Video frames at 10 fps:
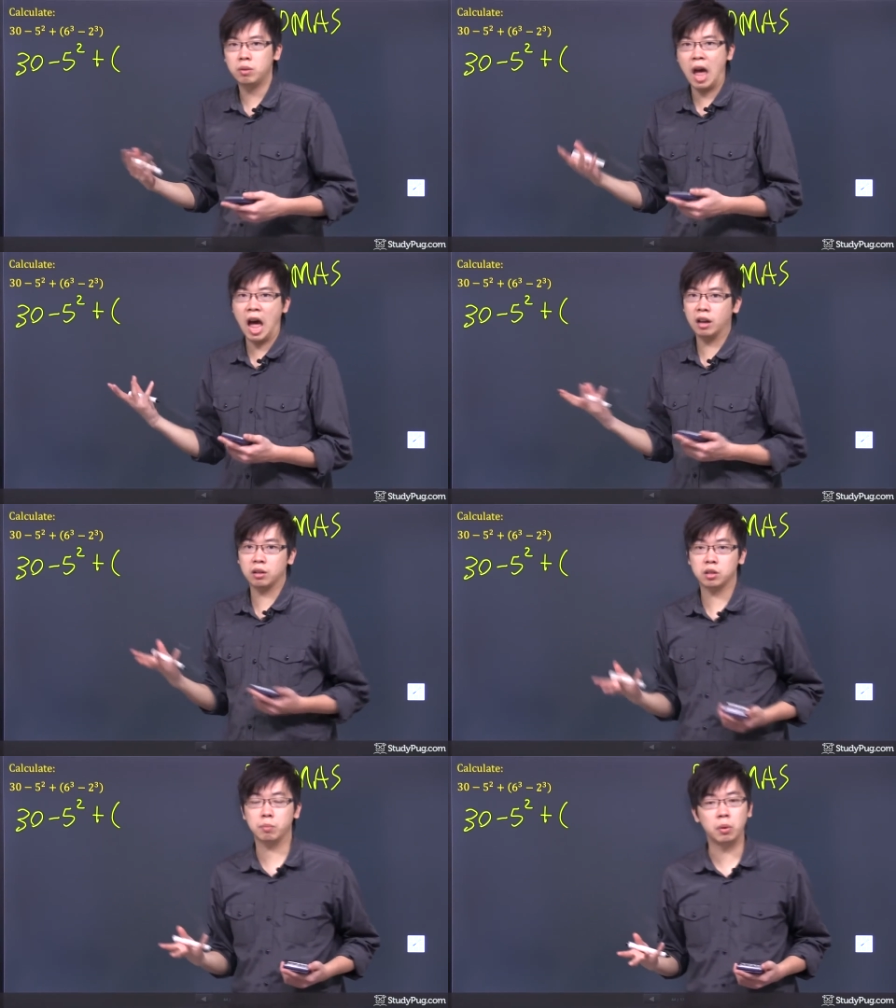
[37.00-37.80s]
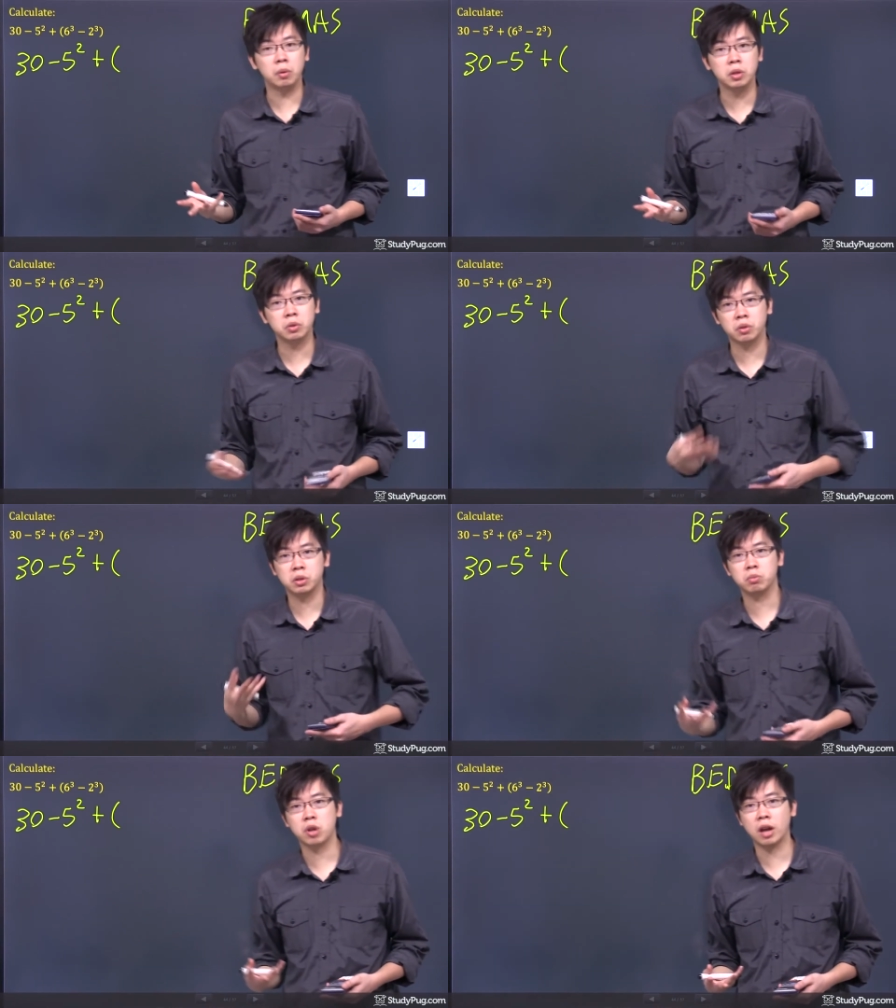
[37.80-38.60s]
to add exponents or
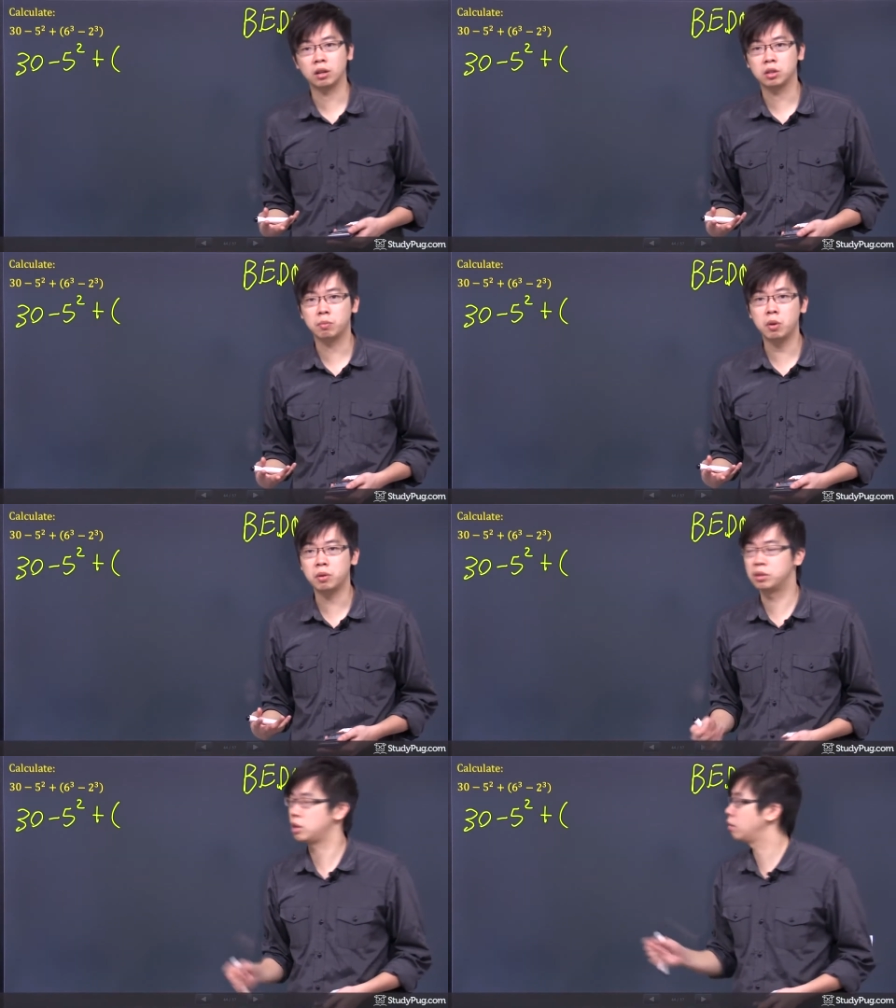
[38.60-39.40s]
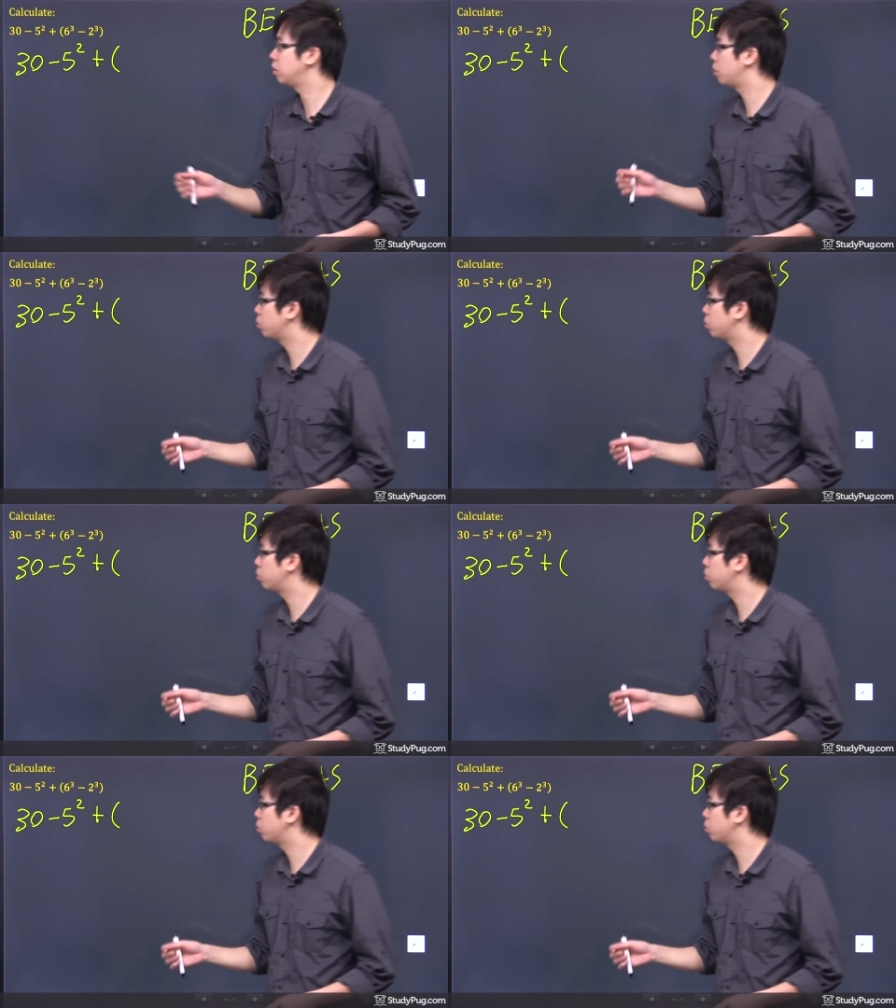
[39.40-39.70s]
subtract exponents. You have to